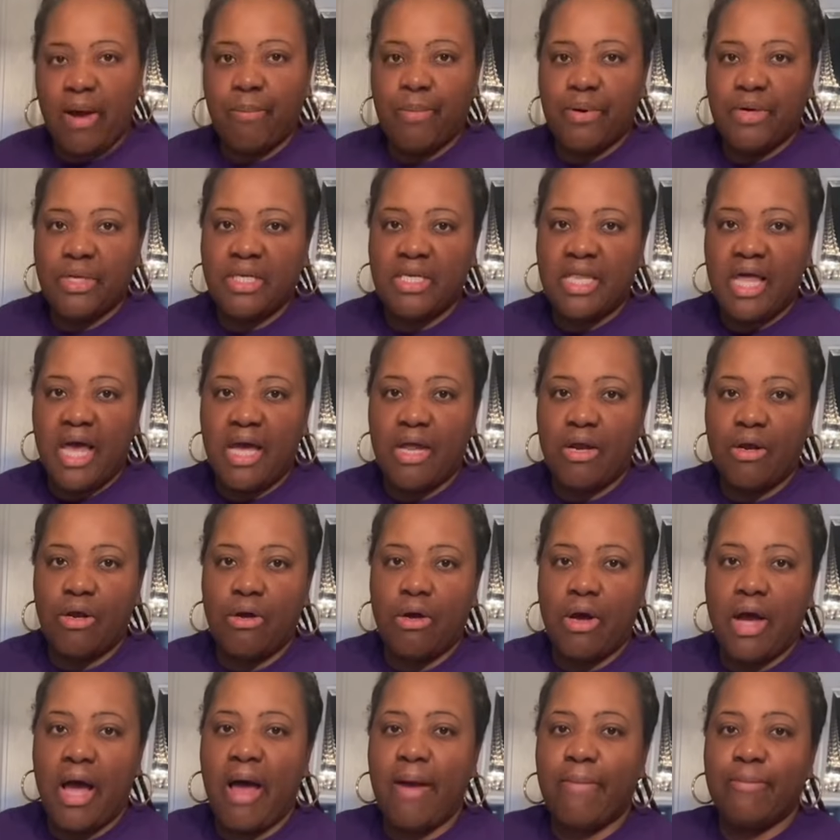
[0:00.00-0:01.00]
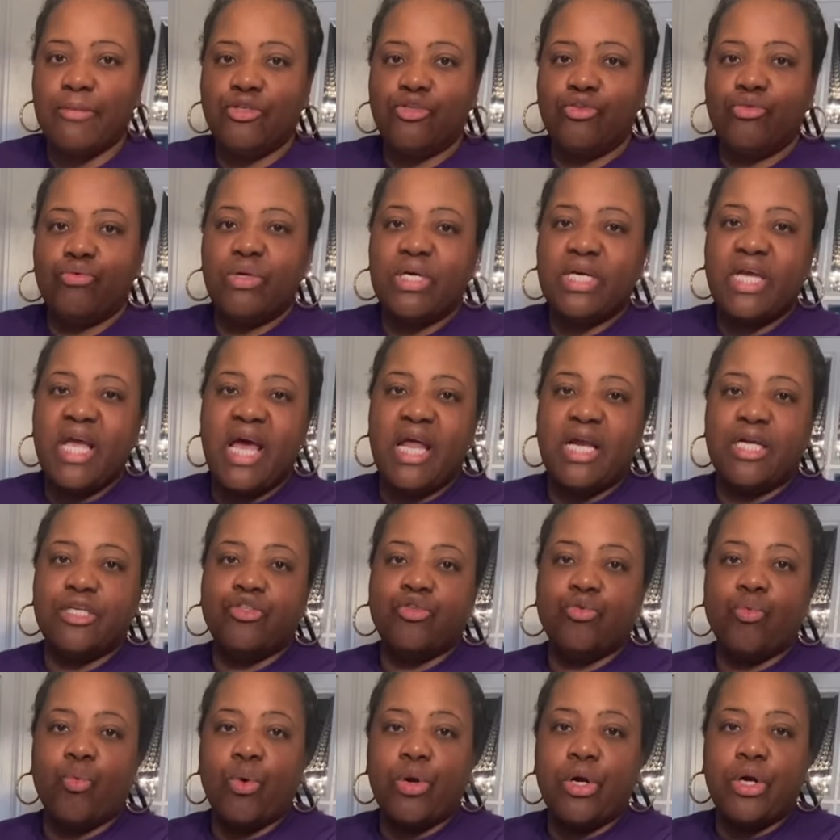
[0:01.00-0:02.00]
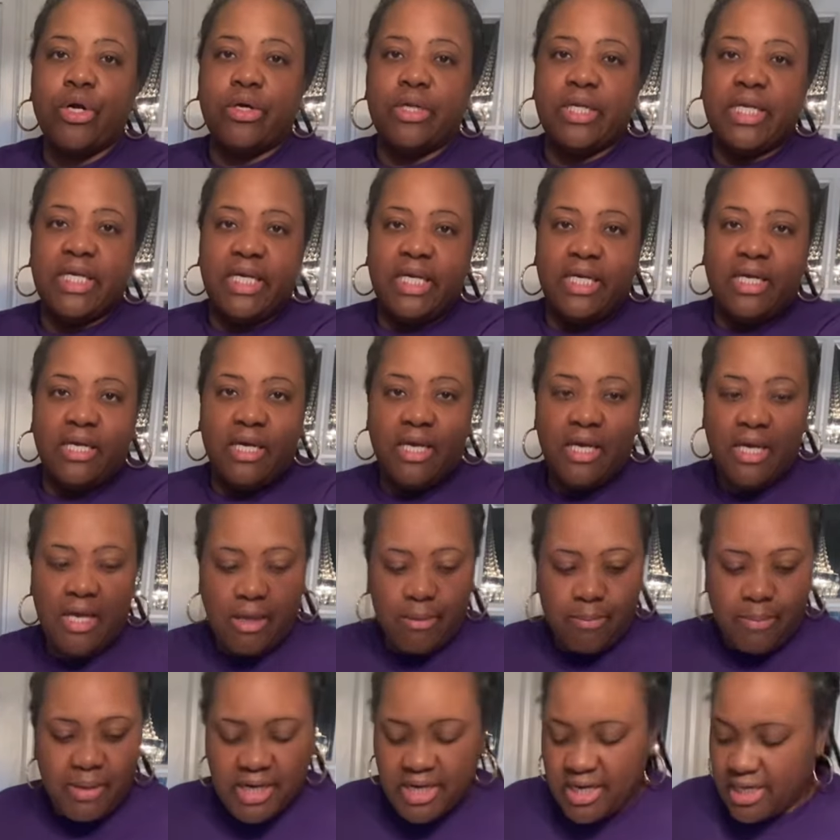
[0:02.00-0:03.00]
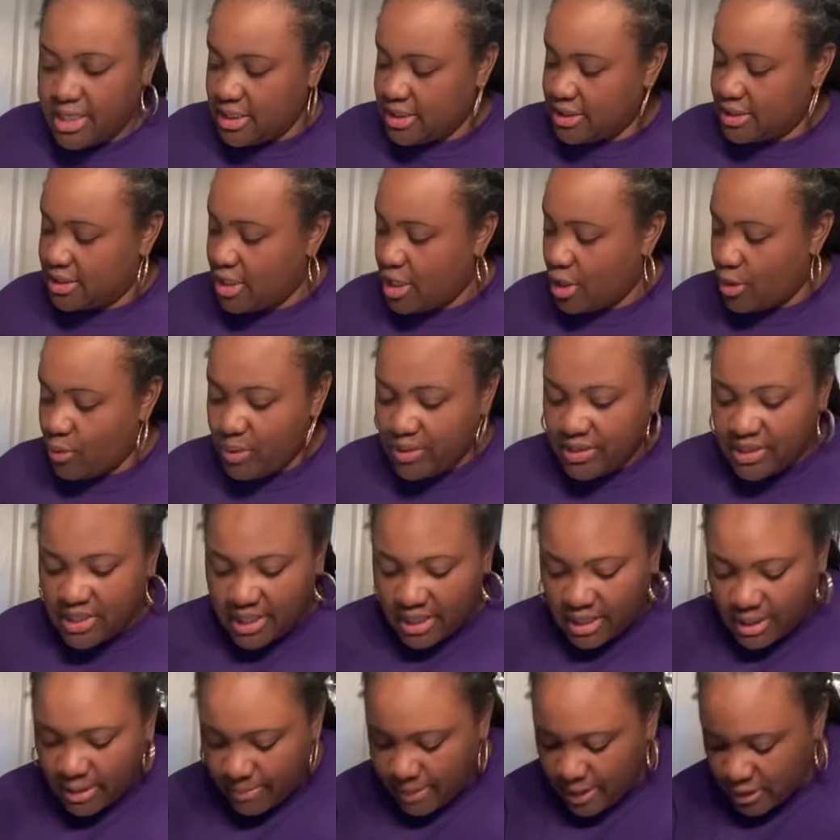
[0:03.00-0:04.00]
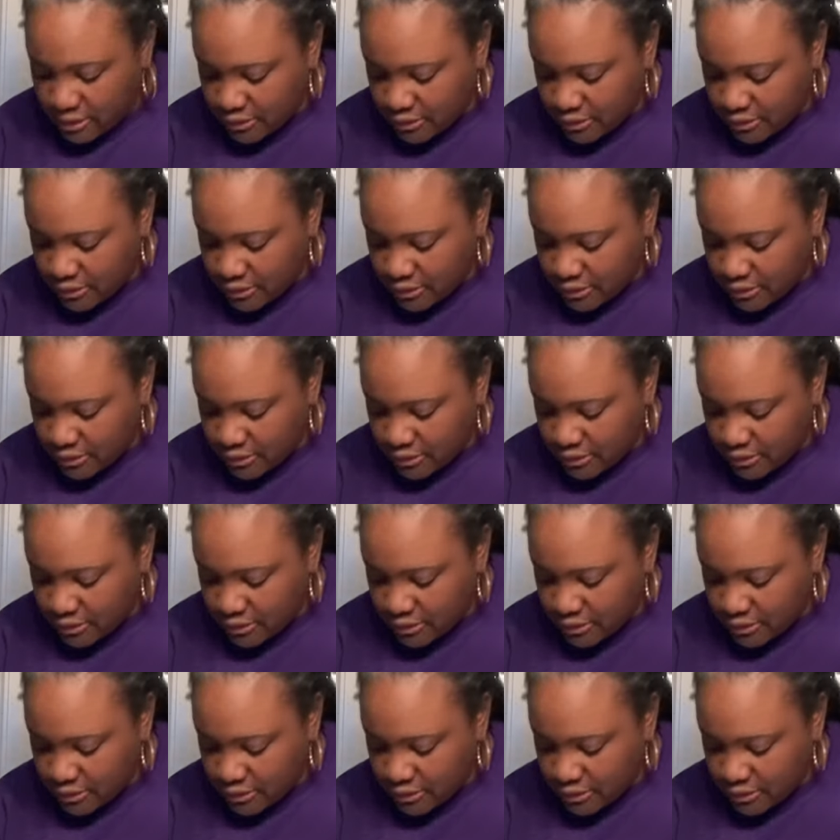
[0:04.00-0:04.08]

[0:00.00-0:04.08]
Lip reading: put that on, I'm doing kind of swirly because we thinking about